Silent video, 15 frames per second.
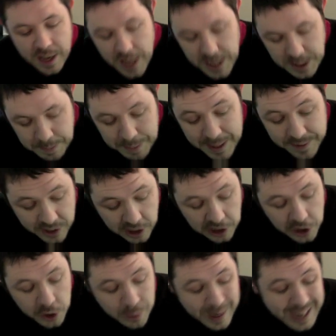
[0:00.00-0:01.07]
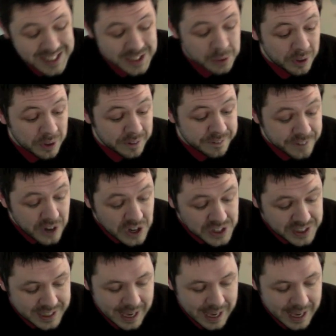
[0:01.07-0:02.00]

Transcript: There's a bit of a clue as the first